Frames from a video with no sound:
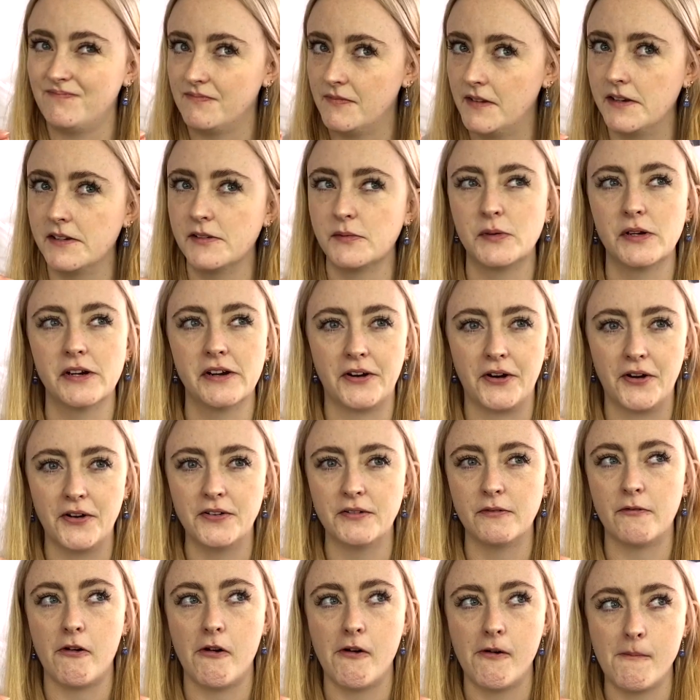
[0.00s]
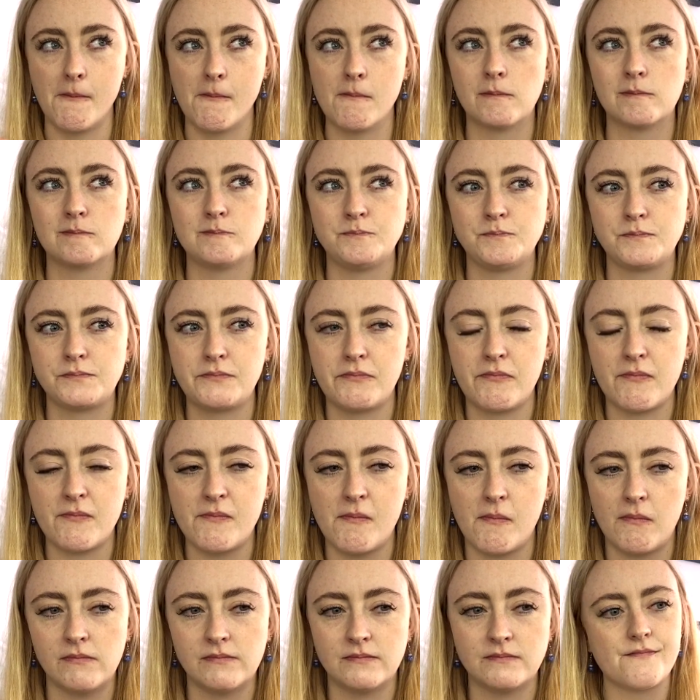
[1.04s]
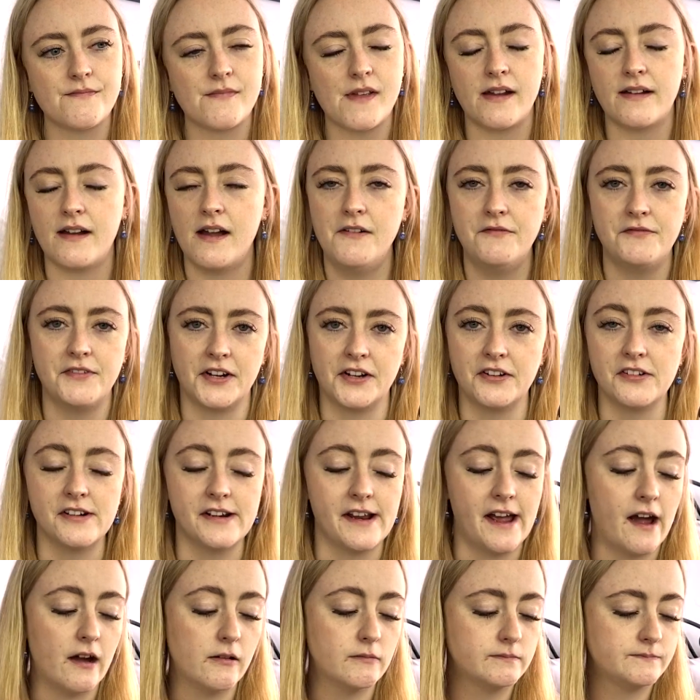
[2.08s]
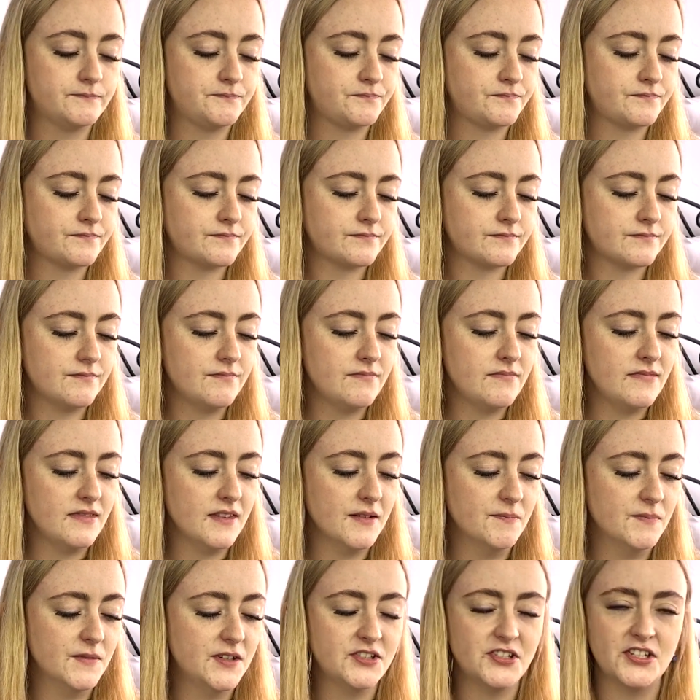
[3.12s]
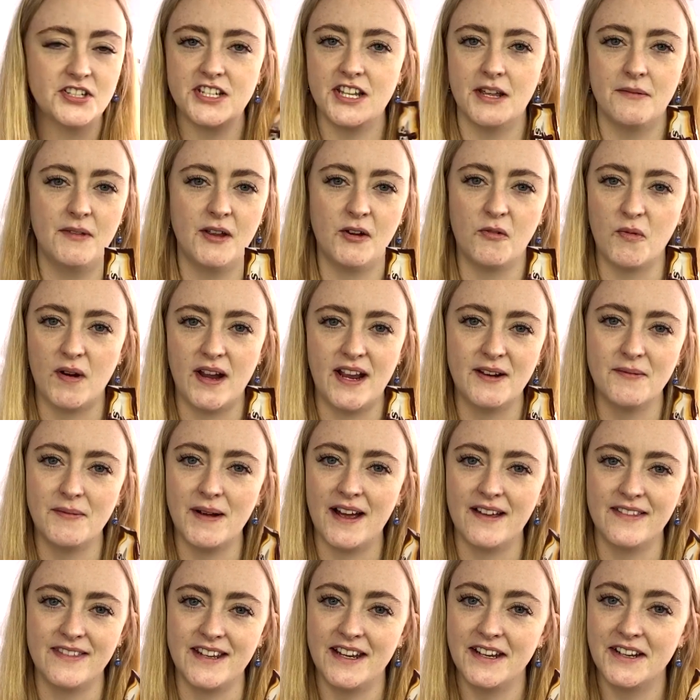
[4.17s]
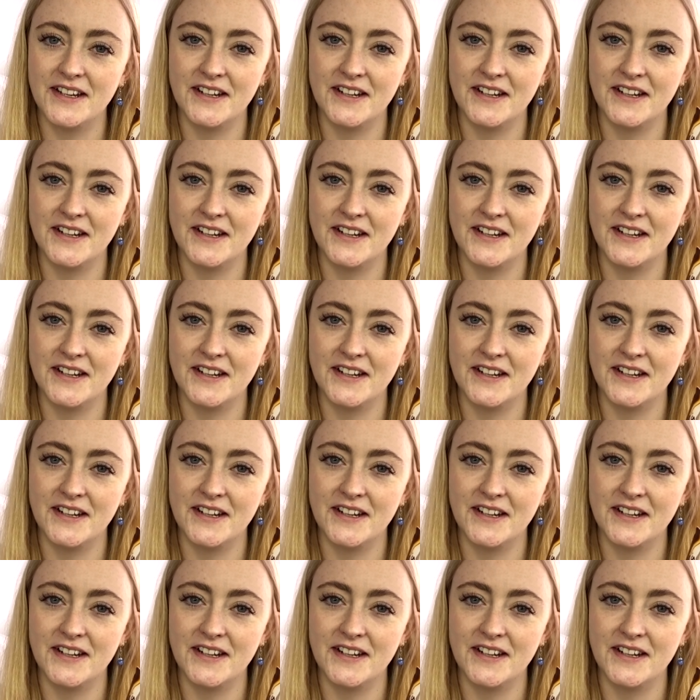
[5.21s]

There's where it goes wrong. I can't figure it out. There's just something weird about the